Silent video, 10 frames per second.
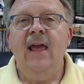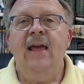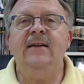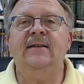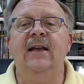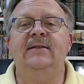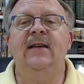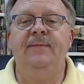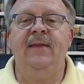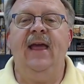he sets
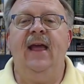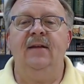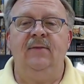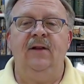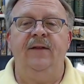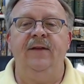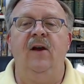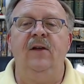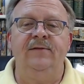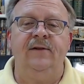up the animal on the
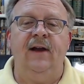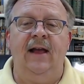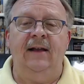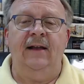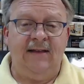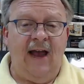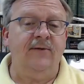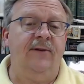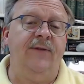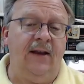altar and
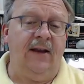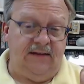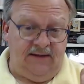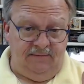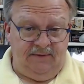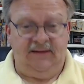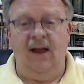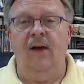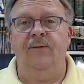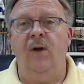sacrifices
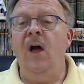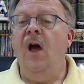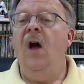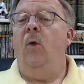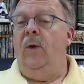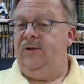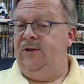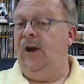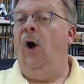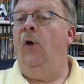himself, which
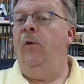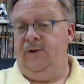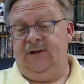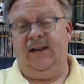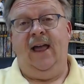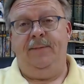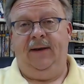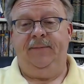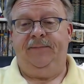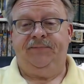is
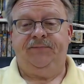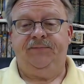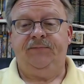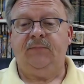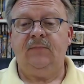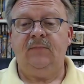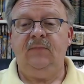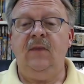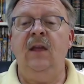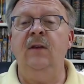overstepping
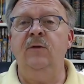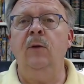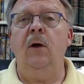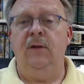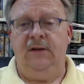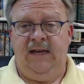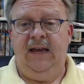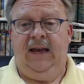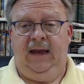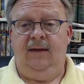his role of
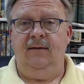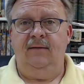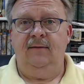king.